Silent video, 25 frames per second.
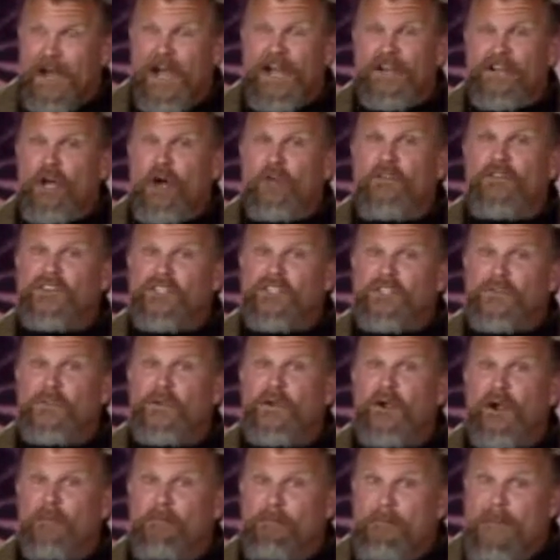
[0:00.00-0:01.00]
I know the
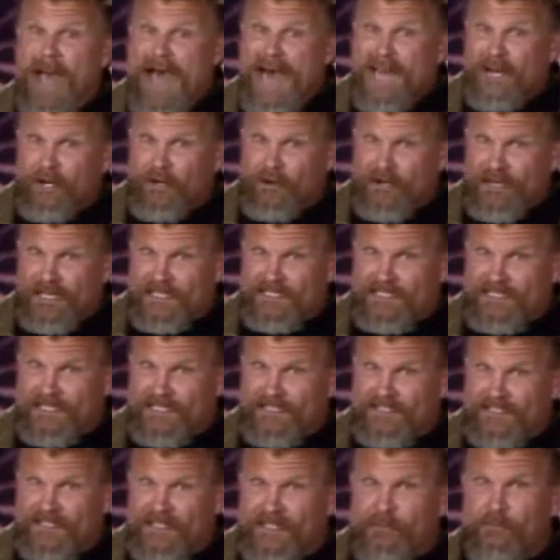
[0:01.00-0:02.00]
spirit matter
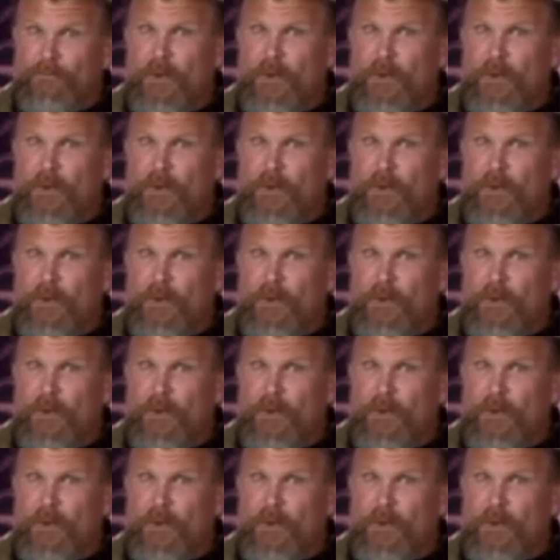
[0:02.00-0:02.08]
existed,